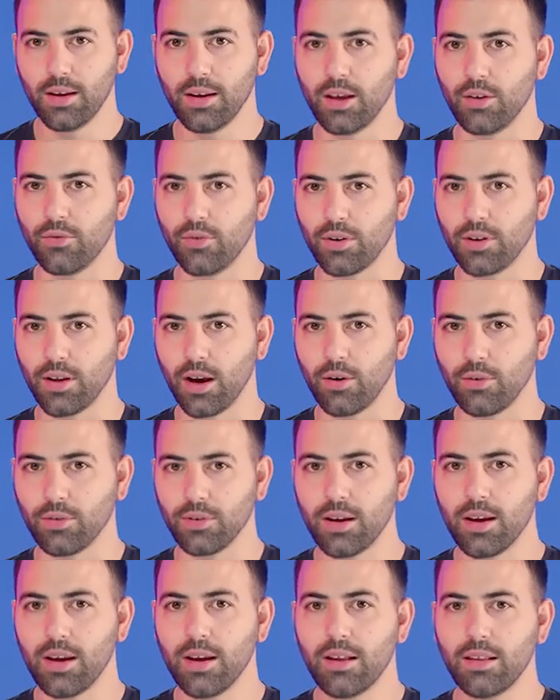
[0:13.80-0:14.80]
If you
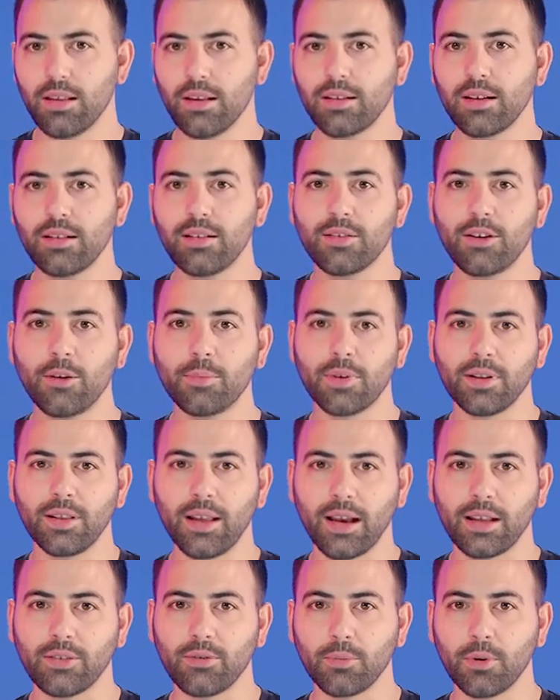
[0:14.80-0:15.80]
don't, this can stop the
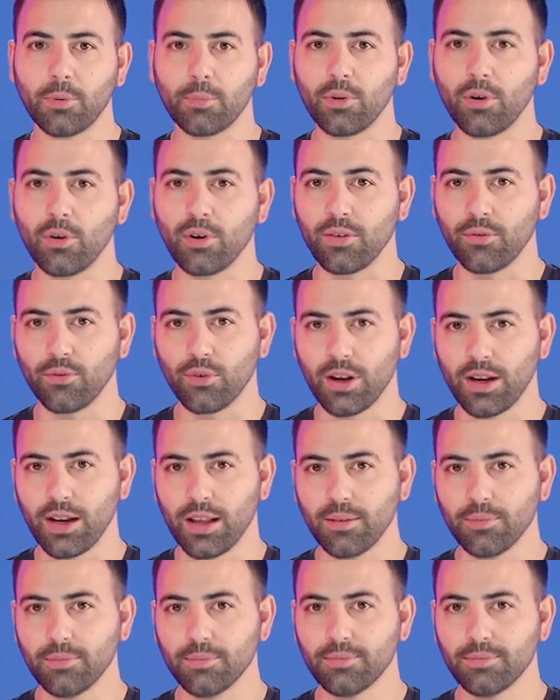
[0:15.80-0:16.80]
legs from deploying freely.